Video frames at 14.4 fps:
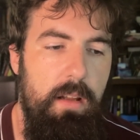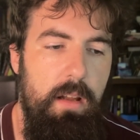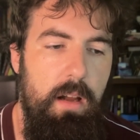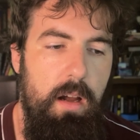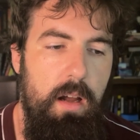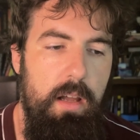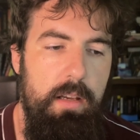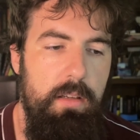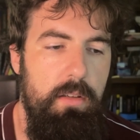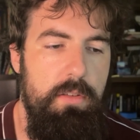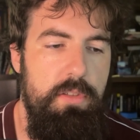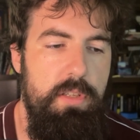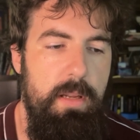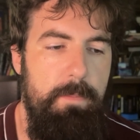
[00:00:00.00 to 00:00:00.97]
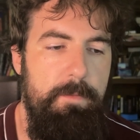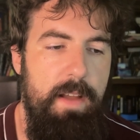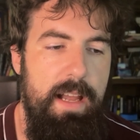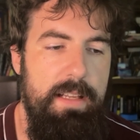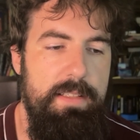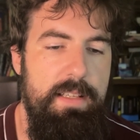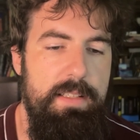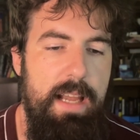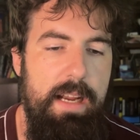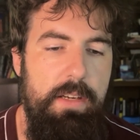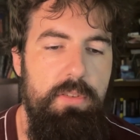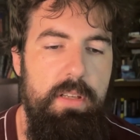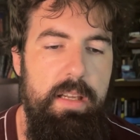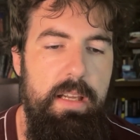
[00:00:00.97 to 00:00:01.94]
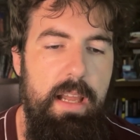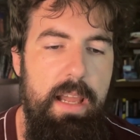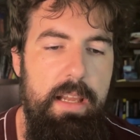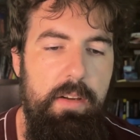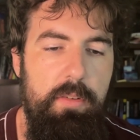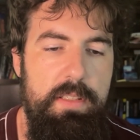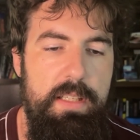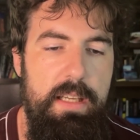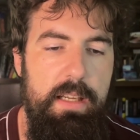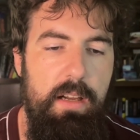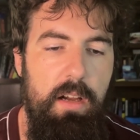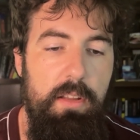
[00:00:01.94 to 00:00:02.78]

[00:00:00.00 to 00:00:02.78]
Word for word: on ShipFast is actually a critique